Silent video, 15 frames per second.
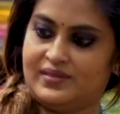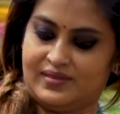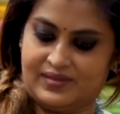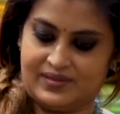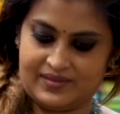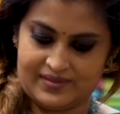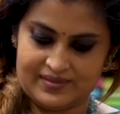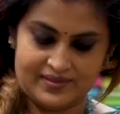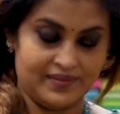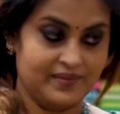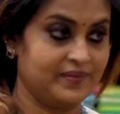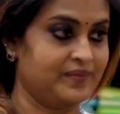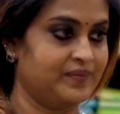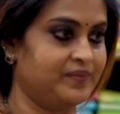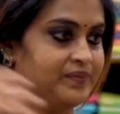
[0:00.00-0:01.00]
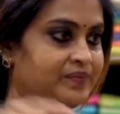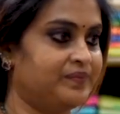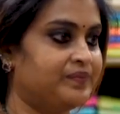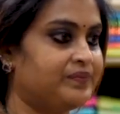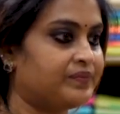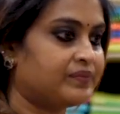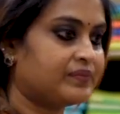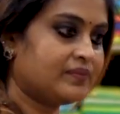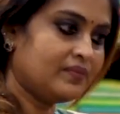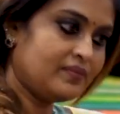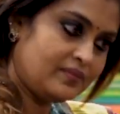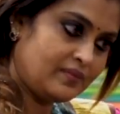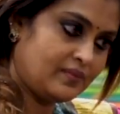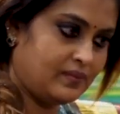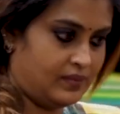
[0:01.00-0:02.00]

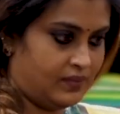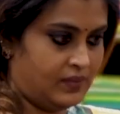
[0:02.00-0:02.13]
Nobody speaks.